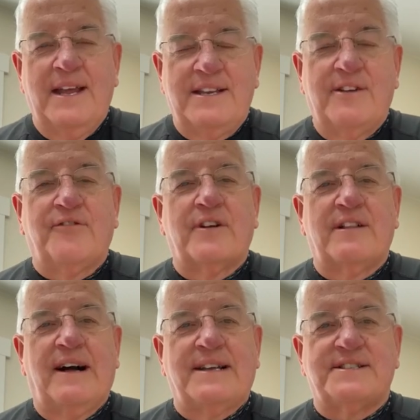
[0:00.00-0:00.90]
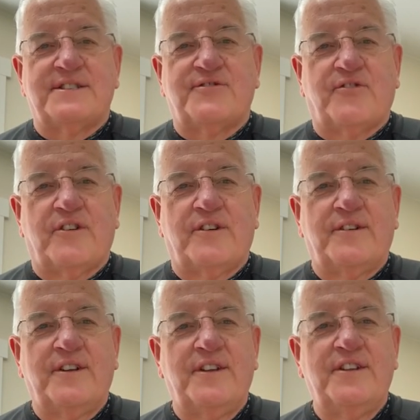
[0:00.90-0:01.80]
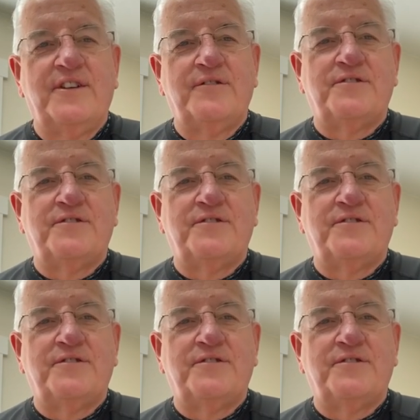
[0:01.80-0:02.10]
different classes for you